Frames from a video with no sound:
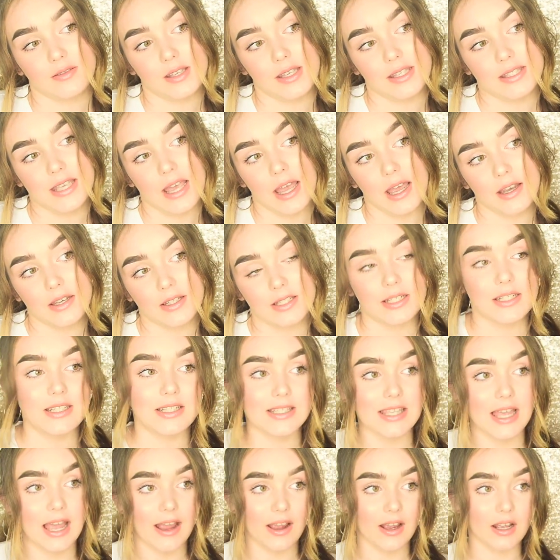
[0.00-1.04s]
It
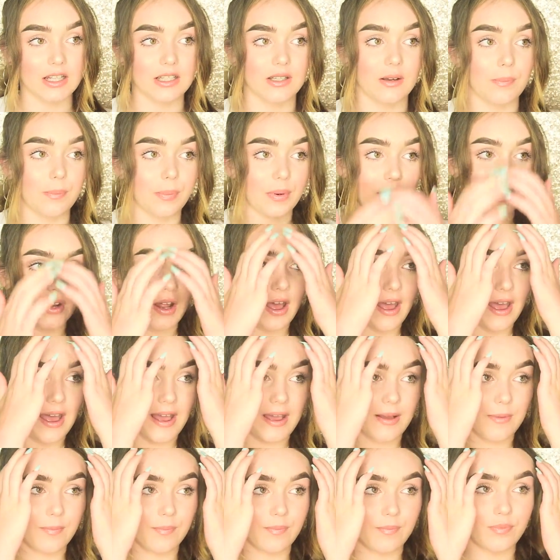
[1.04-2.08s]
is hard, but
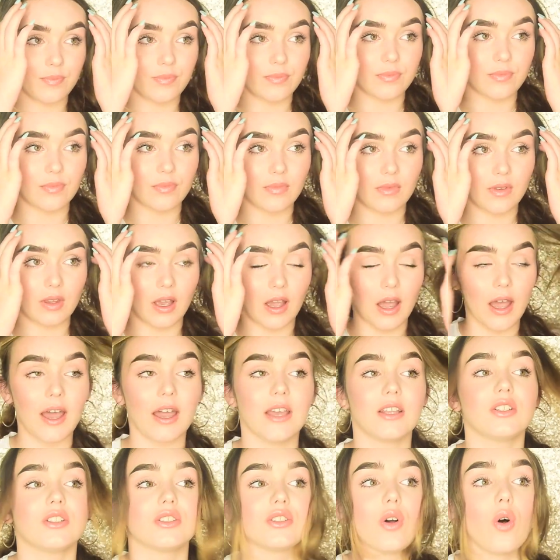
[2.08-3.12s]

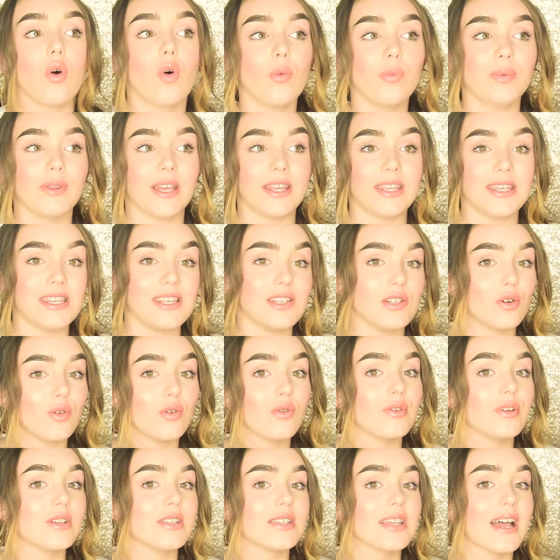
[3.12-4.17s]
I just hope that you
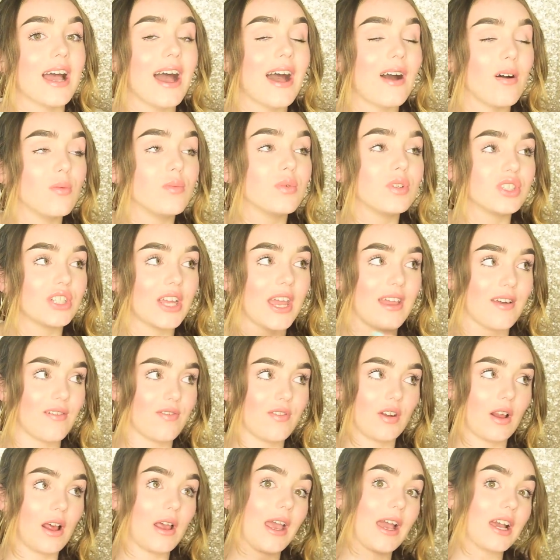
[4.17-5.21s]
notice how much
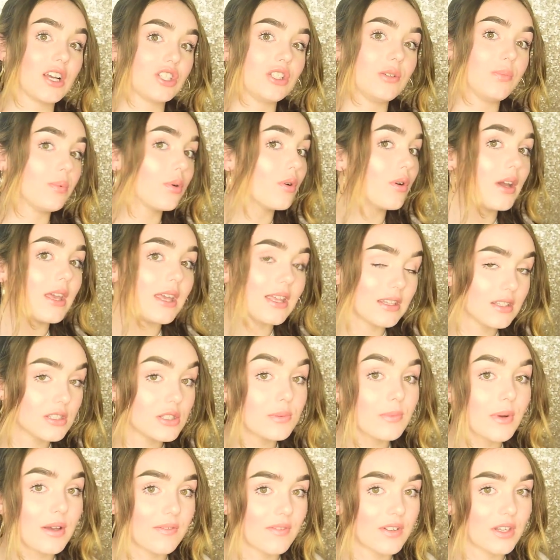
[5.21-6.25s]
effort I actually put
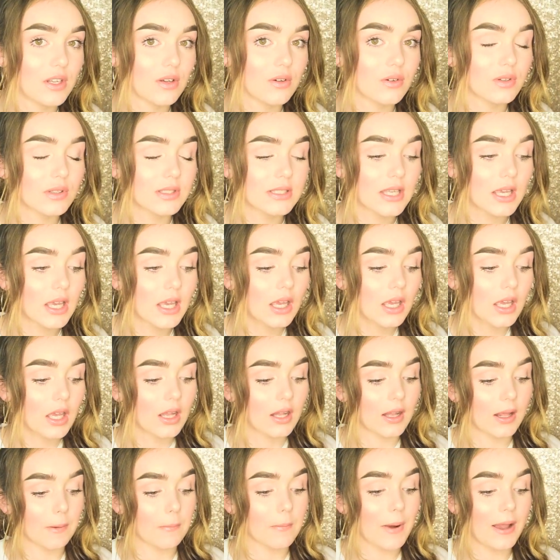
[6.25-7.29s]
into my videos.
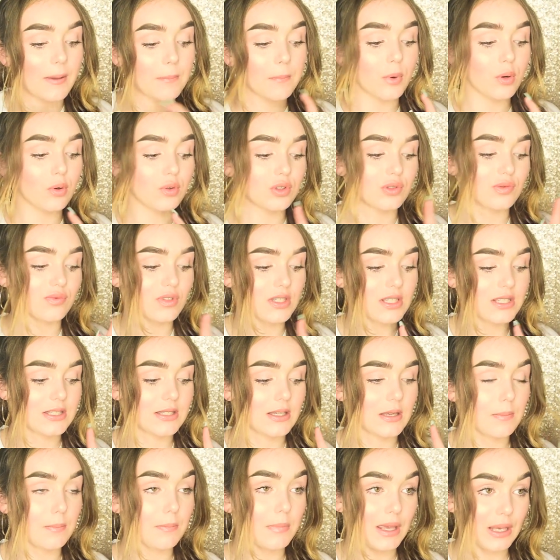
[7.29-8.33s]
Like, my most
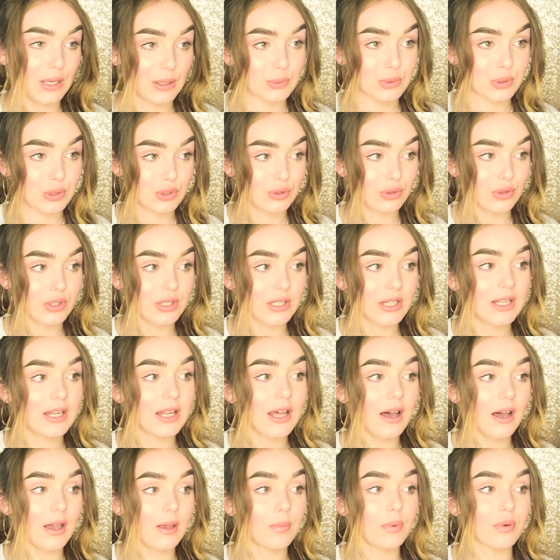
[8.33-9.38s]
recent makeup tutorial,
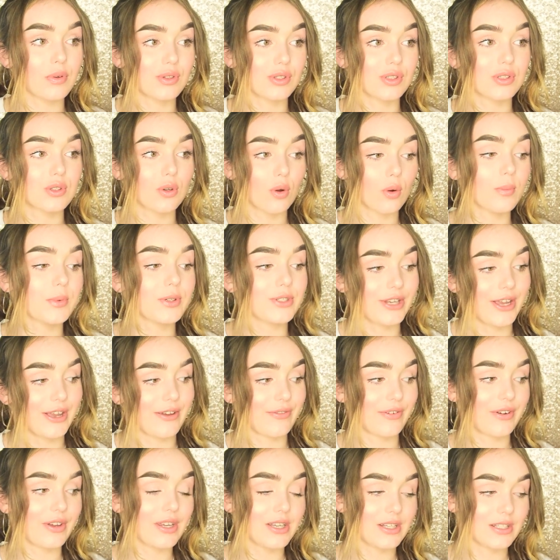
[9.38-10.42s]
I put so much
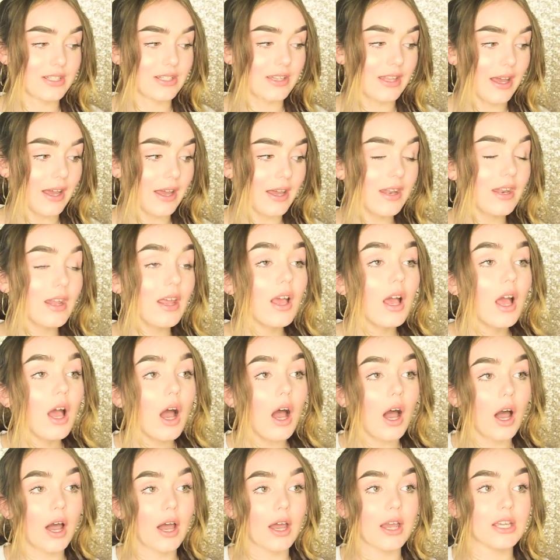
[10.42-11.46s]
effort into that.
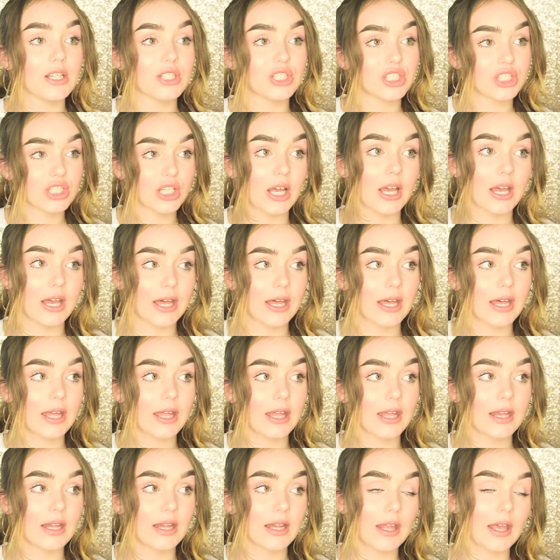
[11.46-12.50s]
I
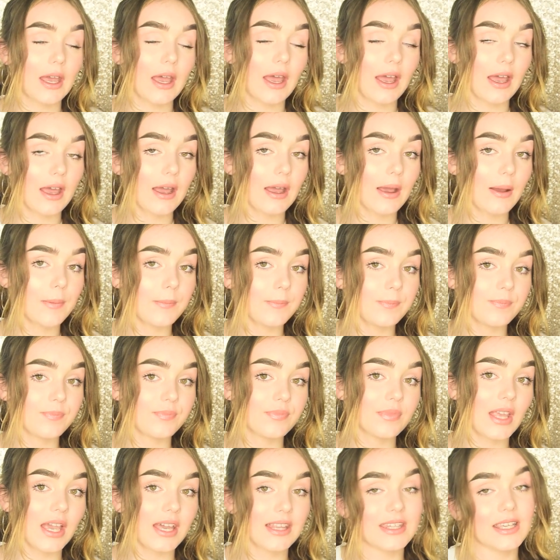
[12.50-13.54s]
shall,
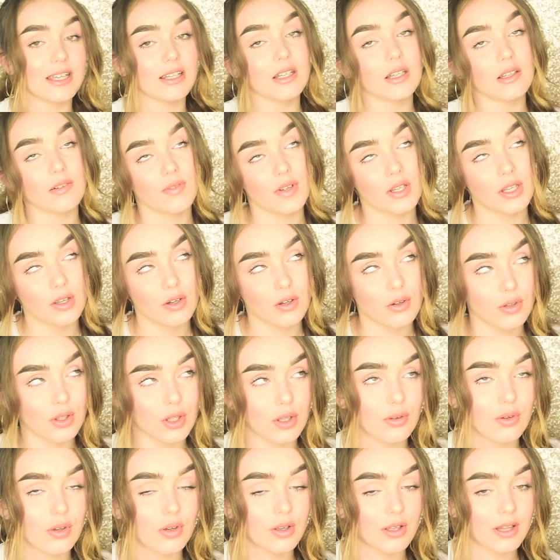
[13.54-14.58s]
at the end of the video,
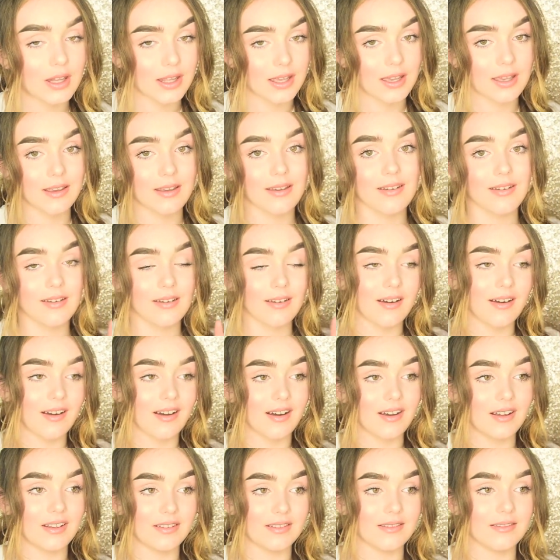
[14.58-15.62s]
you can click
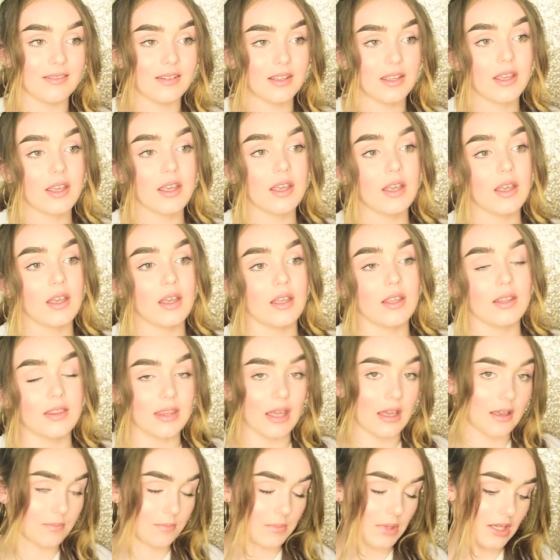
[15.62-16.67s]
on
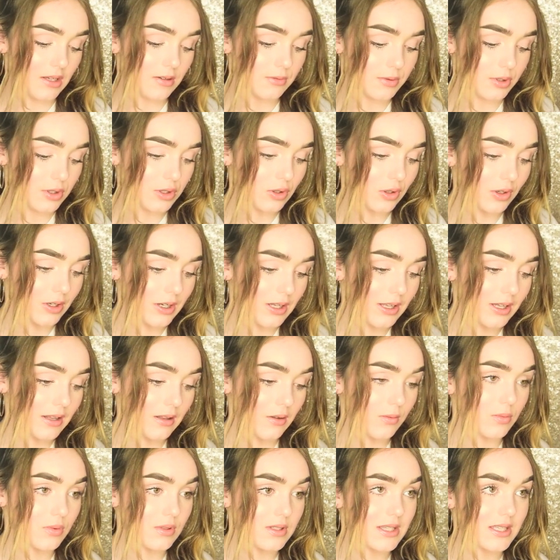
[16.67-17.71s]
that makeup tutorial.
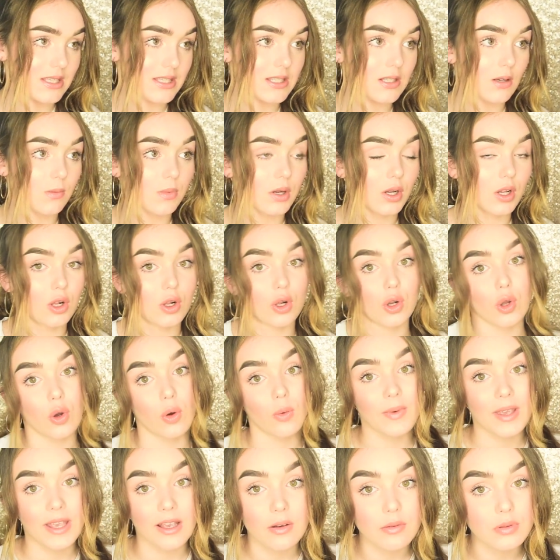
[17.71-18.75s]
It was the Summer Glow
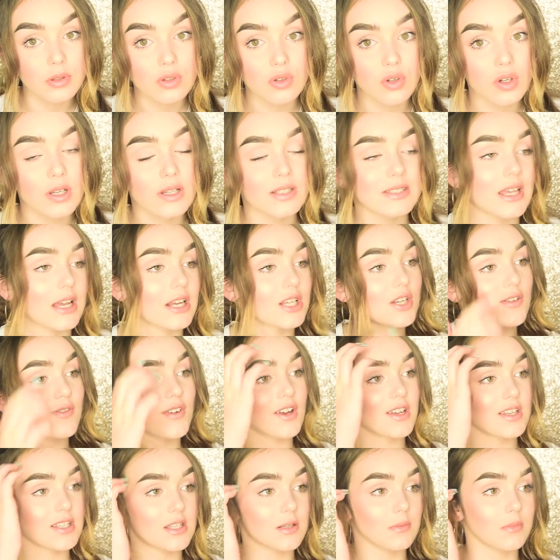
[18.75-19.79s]
makeup tutorial. It's actually
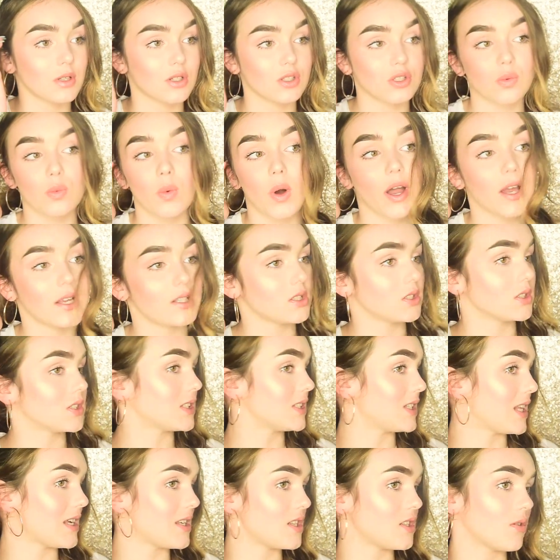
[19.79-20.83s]
very similar to what I've done
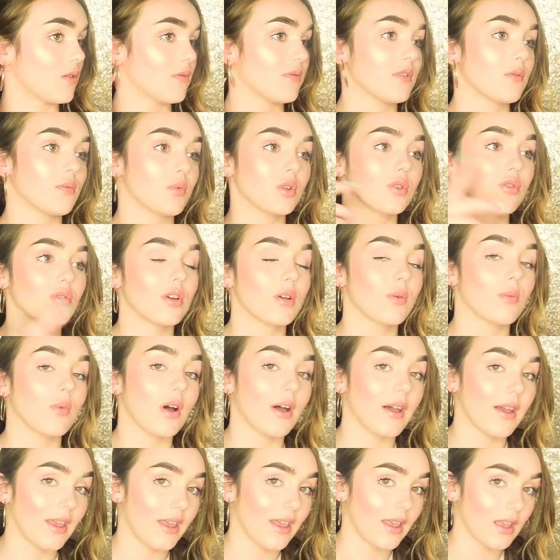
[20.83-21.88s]
today. So if you're wondering
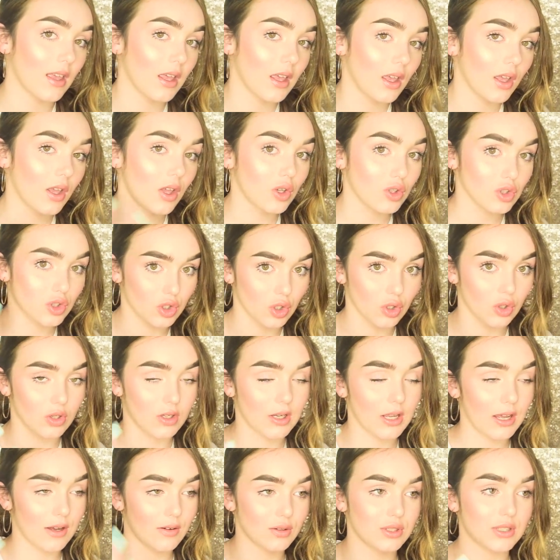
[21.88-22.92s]
what I've done,
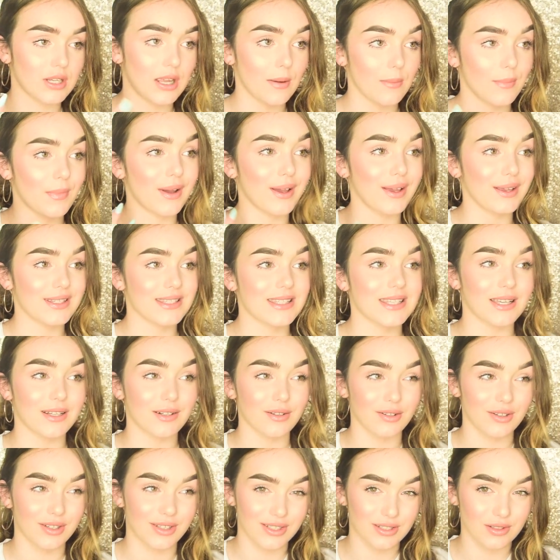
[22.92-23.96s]
how to get my skin
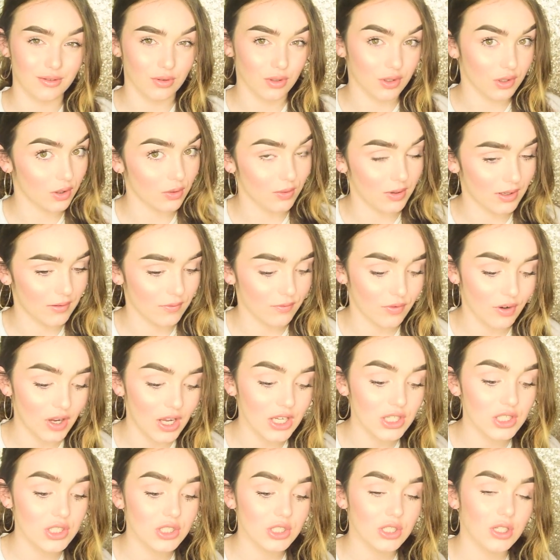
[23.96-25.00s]
looking so glowy and
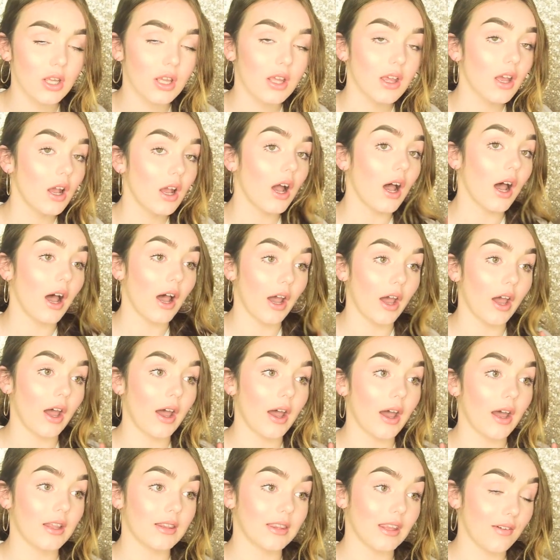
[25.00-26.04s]
fresh,
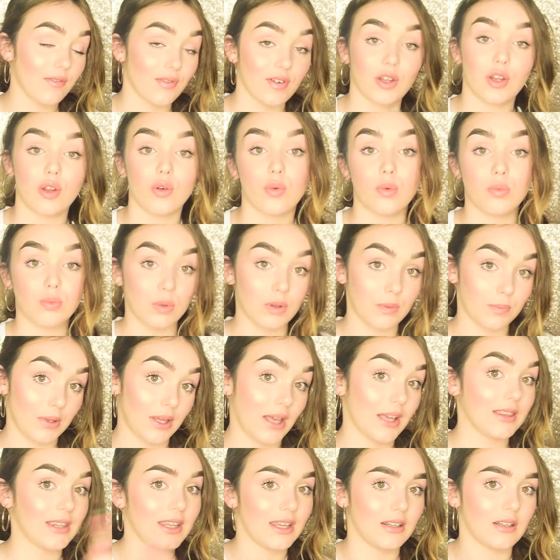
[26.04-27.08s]
that video will be
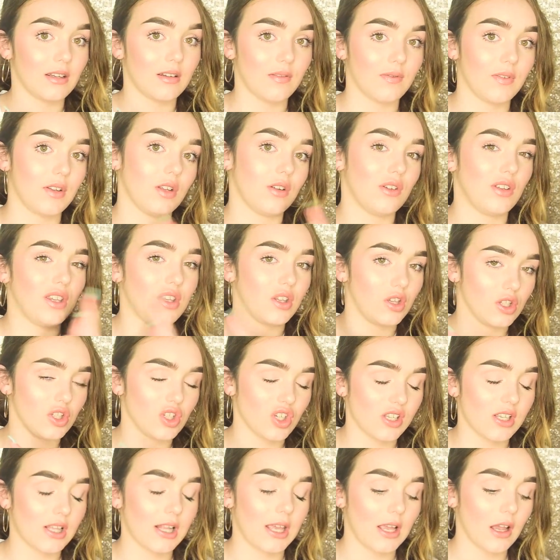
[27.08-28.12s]
at the end of the video and you can
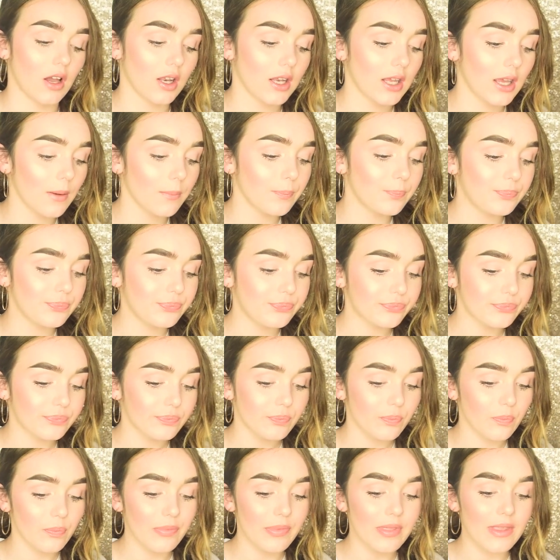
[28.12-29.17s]
just click on it.
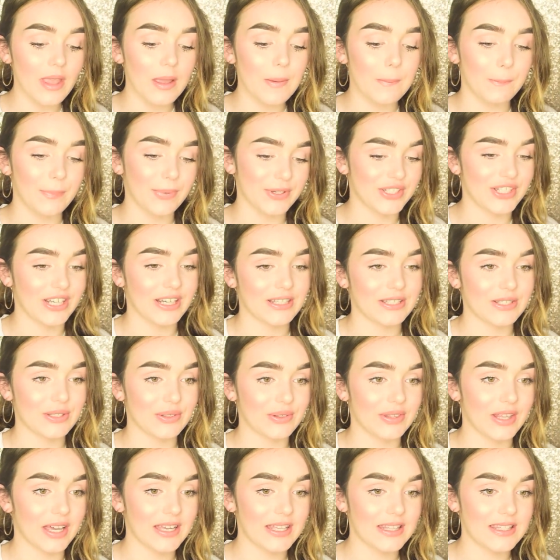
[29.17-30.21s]
But yeah,
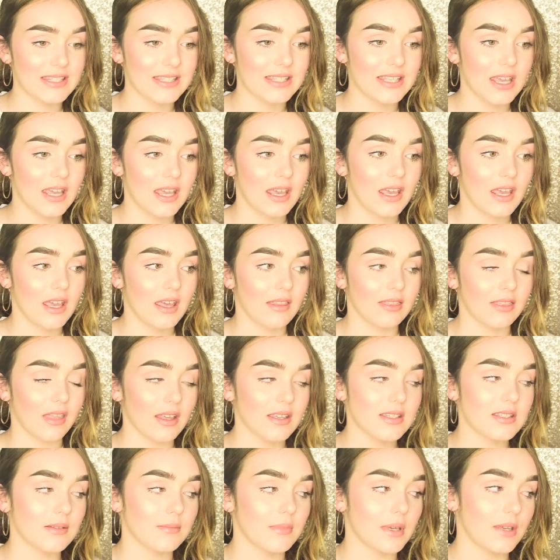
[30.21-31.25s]
so that's
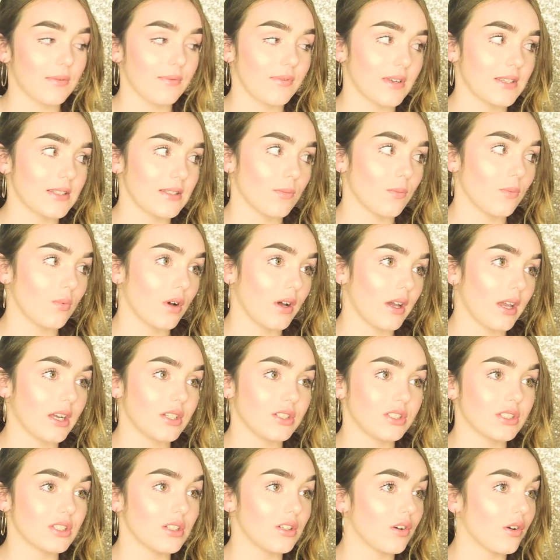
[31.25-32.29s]
the main reason why I
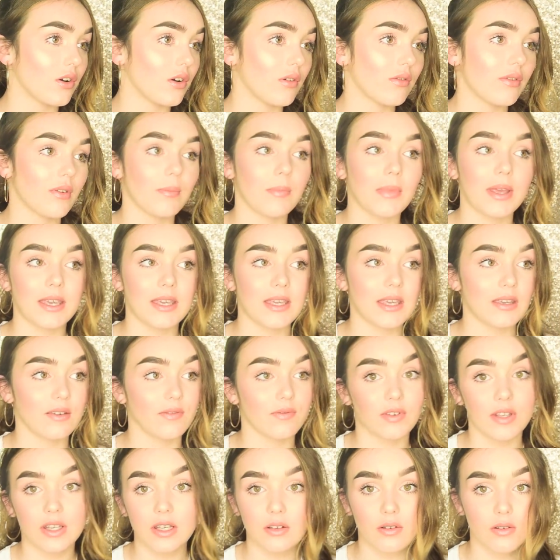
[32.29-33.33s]
just love making
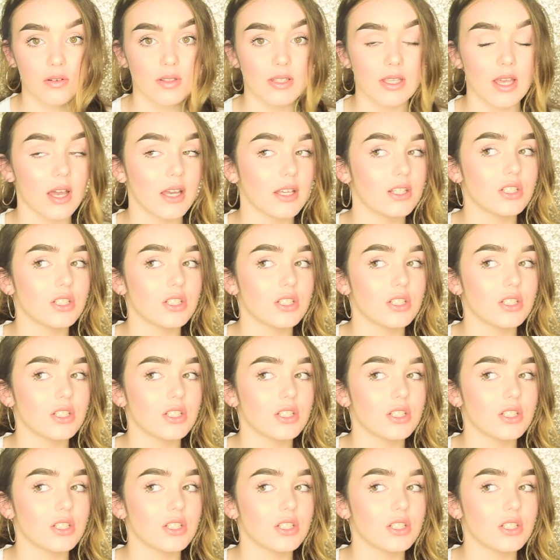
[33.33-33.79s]
videos.